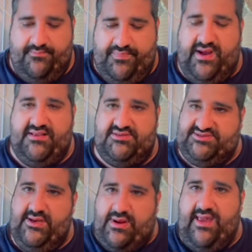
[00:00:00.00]
But
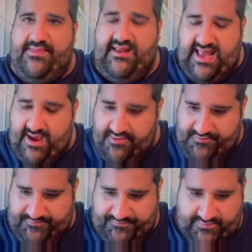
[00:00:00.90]
see what I mean here?
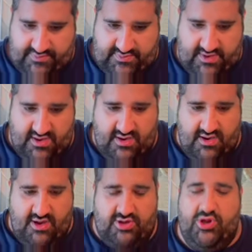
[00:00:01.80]

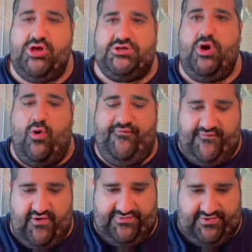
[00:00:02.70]
Look no
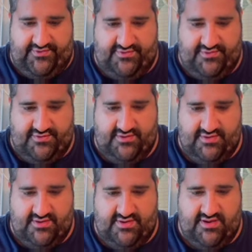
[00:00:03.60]
further
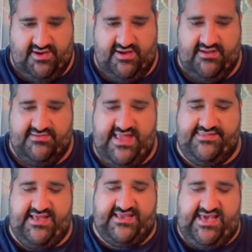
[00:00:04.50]

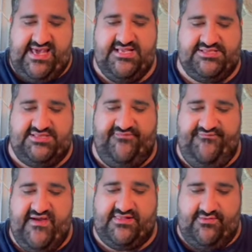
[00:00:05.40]
than the Keys to
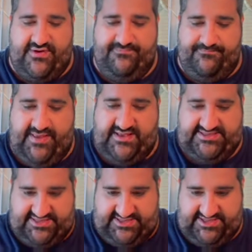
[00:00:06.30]
Victory
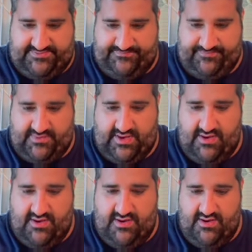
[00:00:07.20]
pieces,
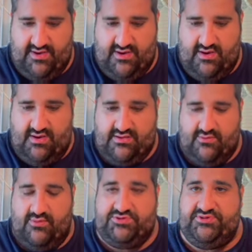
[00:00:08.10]

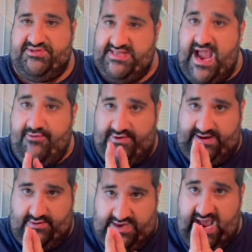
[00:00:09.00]
which was
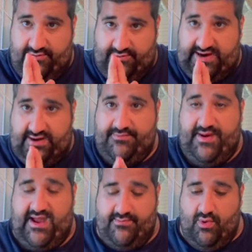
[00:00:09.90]
narrate, narrated
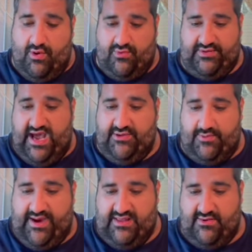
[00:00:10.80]
by Mauro Ranallo,
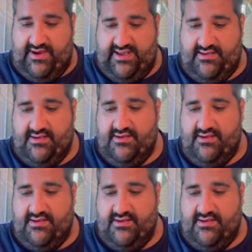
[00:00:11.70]
by the way.